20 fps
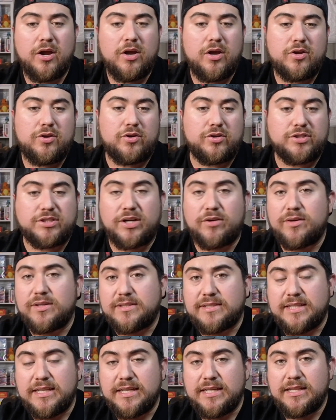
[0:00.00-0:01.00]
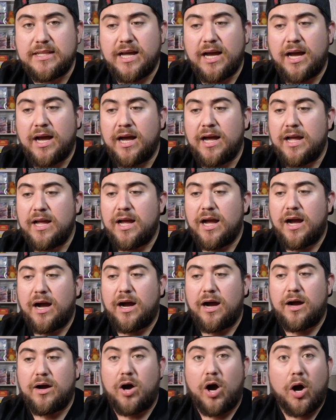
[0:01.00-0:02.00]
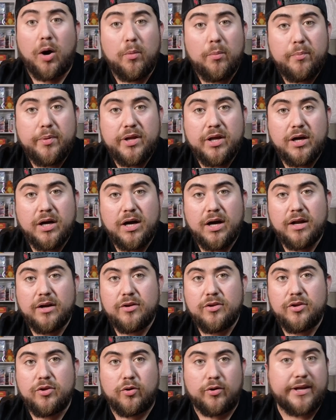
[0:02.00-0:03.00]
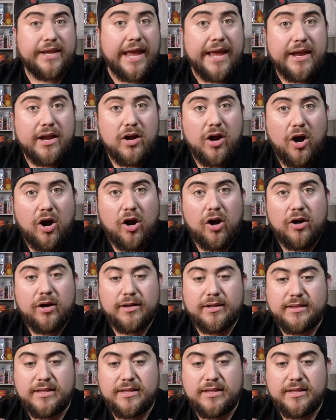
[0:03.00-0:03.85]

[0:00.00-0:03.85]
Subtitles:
your Giratina, Umbreon, your Gengar.